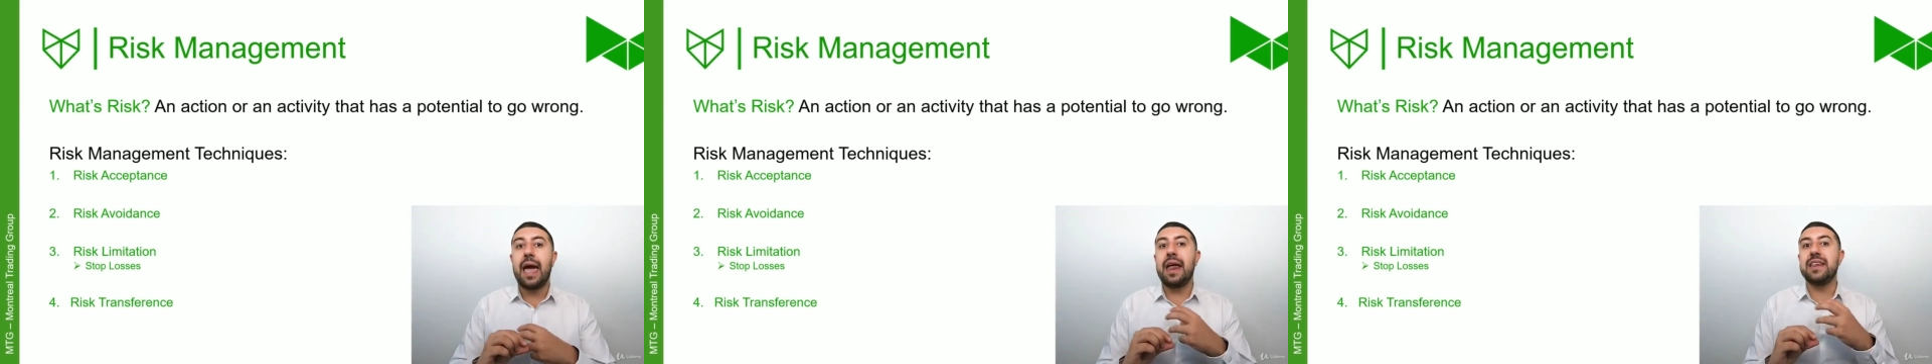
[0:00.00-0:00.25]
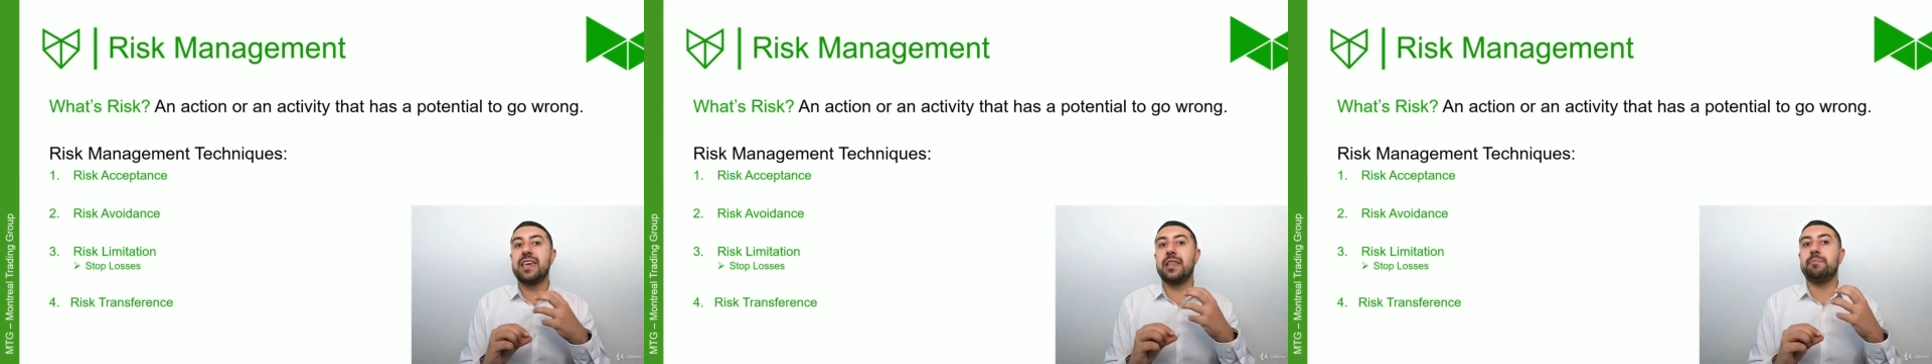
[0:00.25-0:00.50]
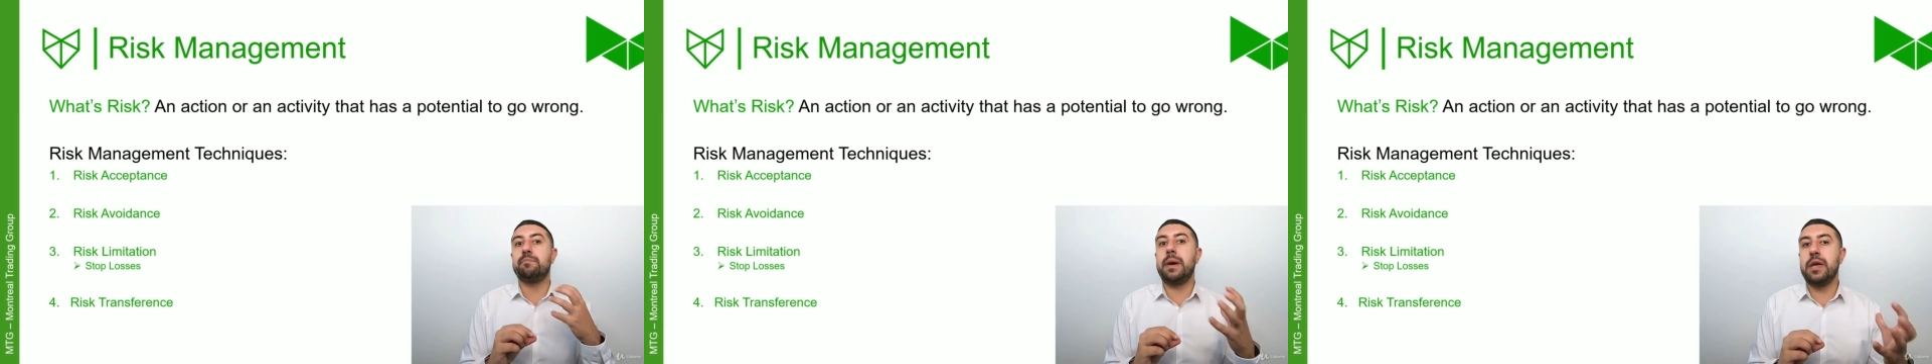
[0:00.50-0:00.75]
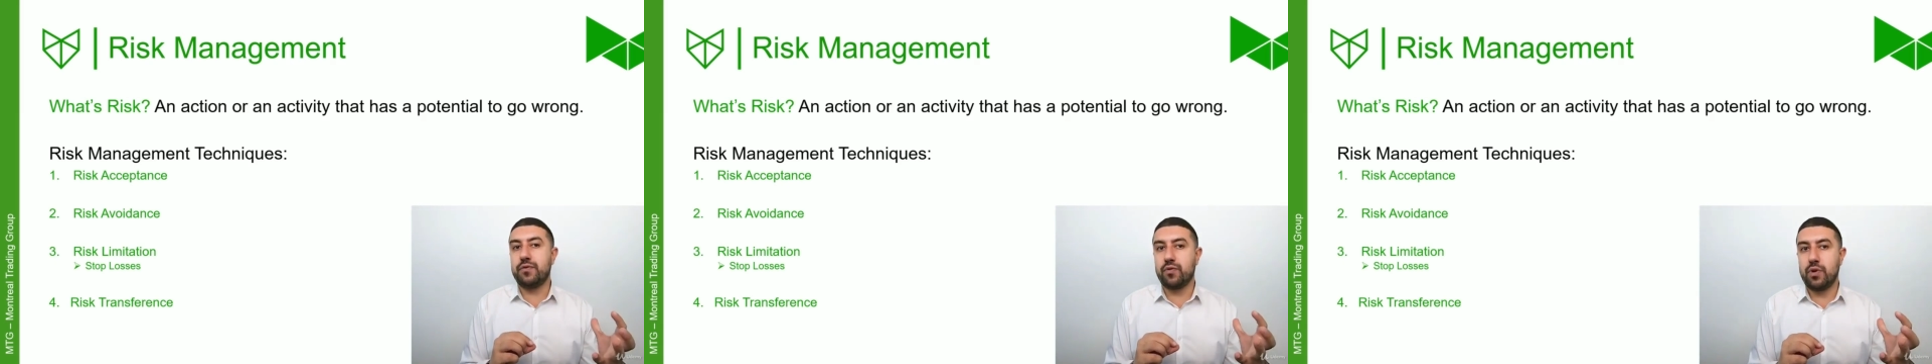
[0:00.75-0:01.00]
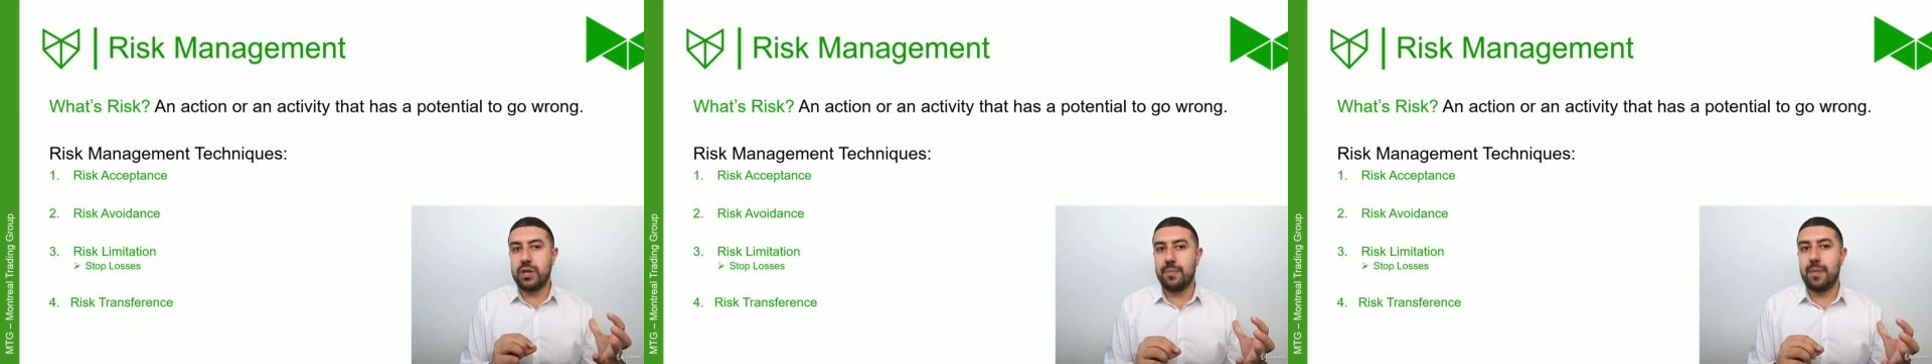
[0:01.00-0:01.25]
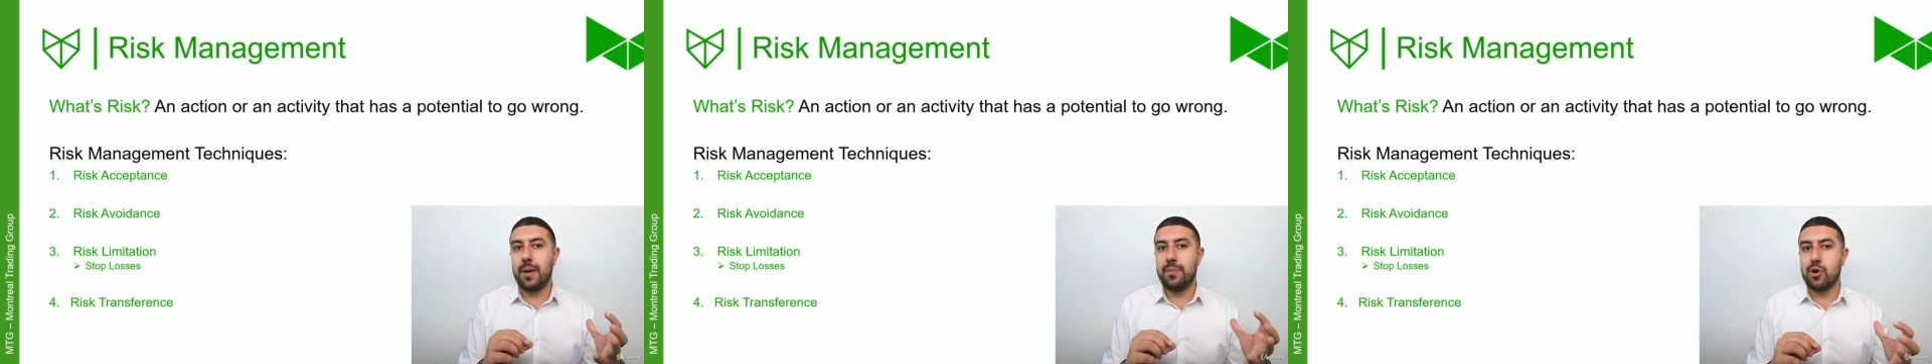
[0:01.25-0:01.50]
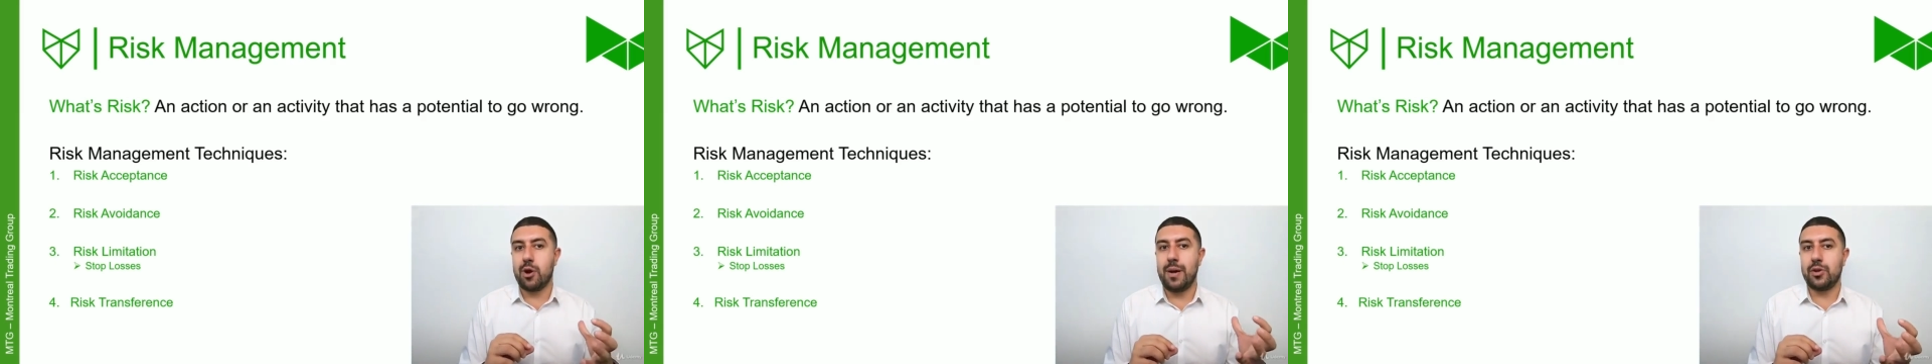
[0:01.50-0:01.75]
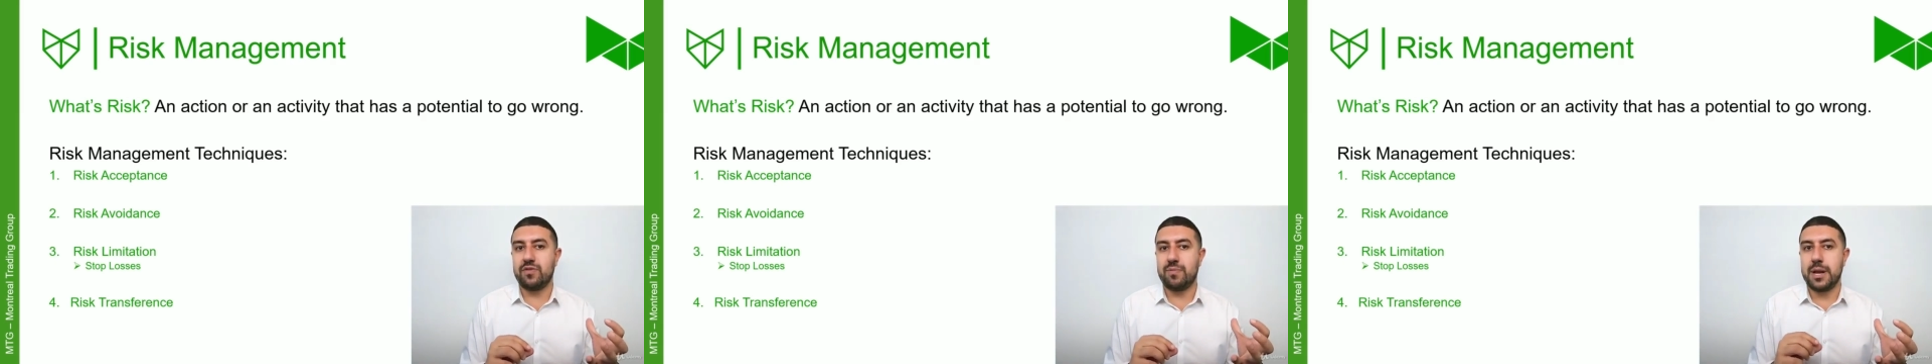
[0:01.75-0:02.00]
and get paid for them a bigger
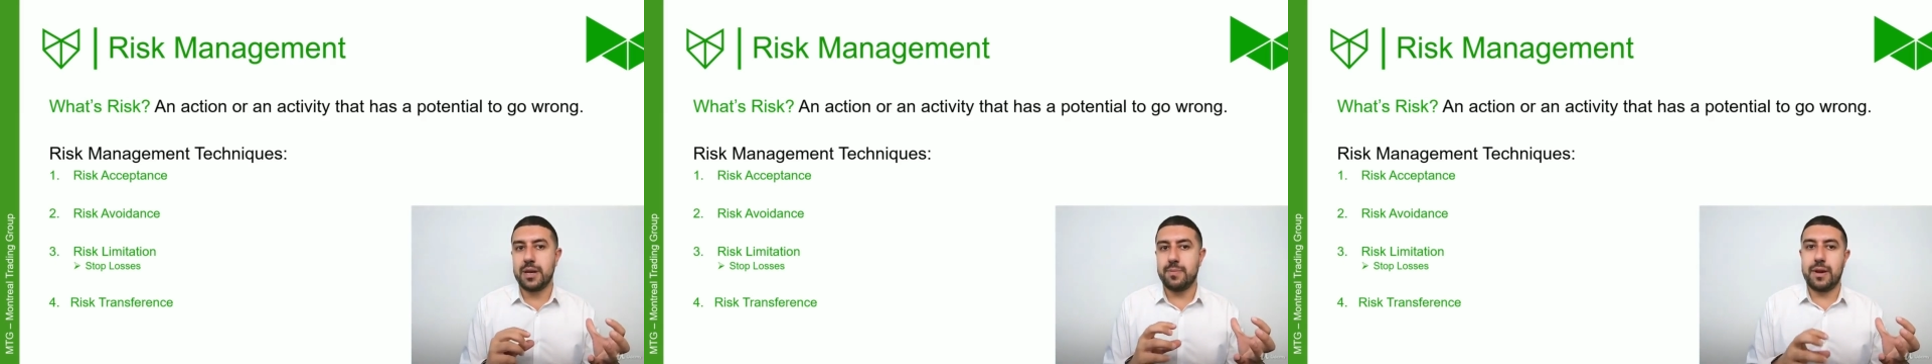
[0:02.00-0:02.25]
amount of money.